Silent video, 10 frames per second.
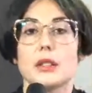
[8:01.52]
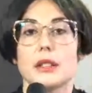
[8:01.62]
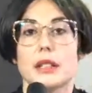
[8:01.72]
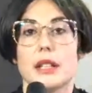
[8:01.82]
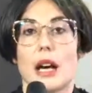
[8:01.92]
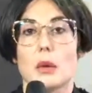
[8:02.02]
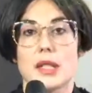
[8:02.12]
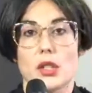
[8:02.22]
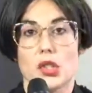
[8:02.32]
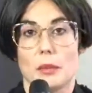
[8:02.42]
on our
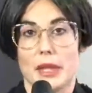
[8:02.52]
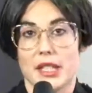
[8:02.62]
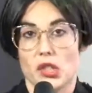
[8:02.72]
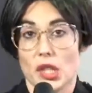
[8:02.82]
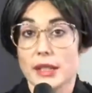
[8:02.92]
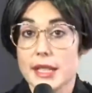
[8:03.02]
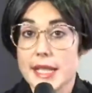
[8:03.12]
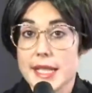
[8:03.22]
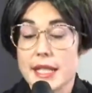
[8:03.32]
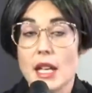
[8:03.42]
social media
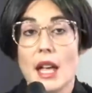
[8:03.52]
channels,